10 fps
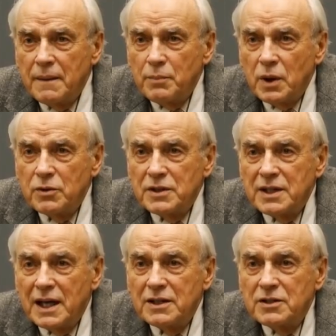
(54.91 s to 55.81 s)
Both
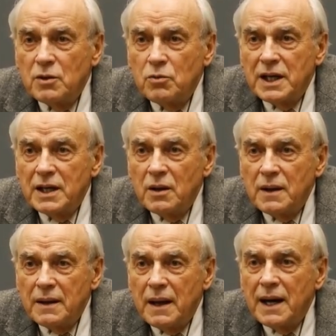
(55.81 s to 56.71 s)
states are
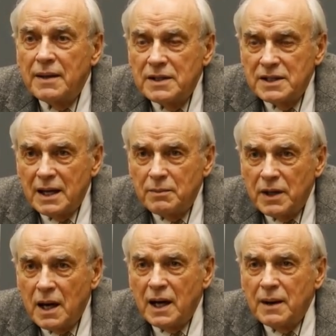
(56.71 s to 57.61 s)
real at the same
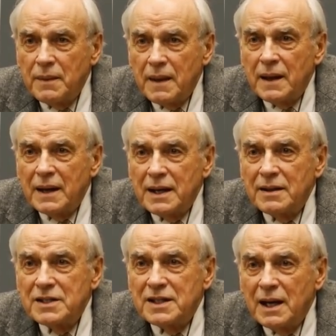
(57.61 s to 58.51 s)
time in
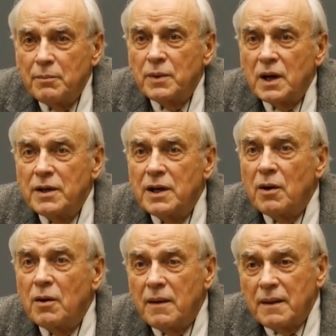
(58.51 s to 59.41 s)
the same
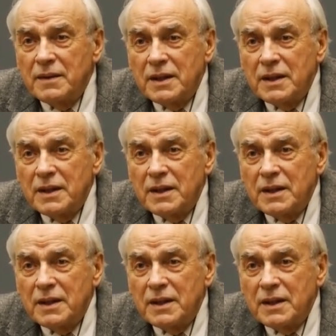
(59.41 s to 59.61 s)
particle. The